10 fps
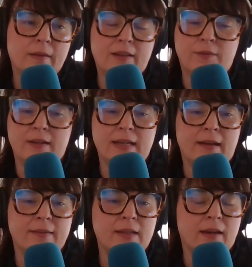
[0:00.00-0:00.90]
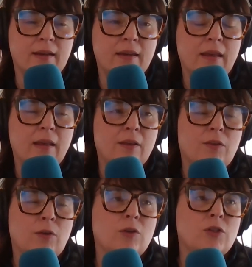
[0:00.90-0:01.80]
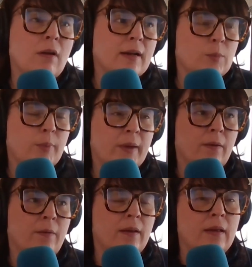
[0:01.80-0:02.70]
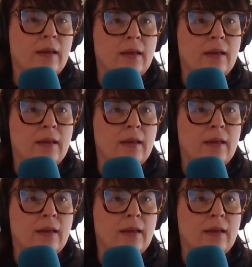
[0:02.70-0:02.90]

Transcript: That's fantastic. So you talked about